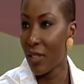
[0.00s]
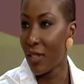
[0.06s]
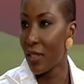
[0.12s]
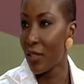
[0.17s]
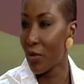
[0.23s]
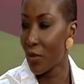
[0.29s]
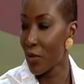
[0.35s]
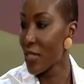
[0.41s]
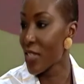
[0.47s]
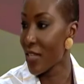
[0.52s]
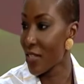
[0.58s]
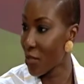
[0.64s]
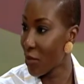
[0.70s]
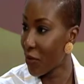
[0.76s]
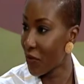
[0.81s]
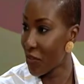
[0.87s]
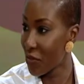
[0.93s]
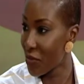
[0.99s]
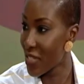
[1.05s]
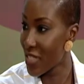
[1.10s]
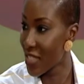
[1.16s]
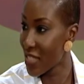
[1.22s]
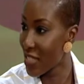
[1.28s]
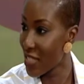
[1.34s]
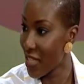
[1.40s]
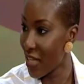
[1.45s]
Those are some of the
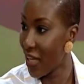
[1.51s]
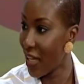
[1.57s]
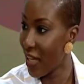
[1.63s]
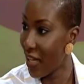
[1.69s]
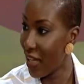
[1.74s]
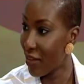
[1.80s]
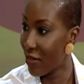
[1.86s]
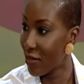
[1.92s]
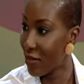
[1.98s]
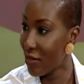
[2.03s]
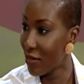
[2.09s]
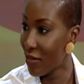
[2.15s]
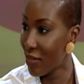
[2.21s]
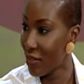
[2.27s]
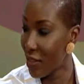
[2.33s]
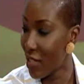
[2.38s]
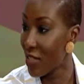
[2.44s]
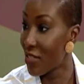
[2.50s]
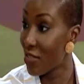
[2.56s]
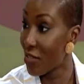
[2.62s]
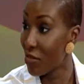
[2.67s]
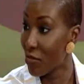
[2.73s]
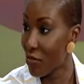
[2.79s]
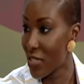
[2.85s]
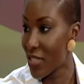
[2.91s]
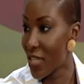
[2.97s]
reasons that have led to
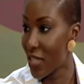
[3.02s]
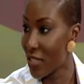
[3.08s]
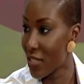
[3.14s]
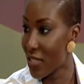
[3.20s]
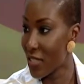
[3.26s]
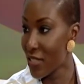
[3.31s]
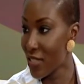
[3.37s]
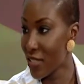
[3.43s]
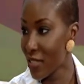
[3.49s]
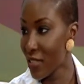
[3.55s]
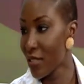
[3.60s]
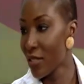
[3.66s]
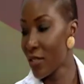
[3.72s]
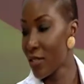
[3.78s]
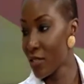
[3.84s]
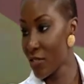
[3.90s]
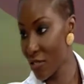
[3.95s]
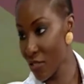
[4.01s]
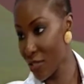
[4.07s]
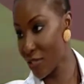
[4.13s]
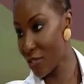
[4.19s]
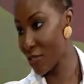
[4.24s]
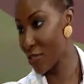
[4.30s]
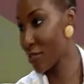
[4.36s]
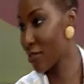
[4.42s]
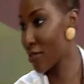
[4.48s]
the recent surge.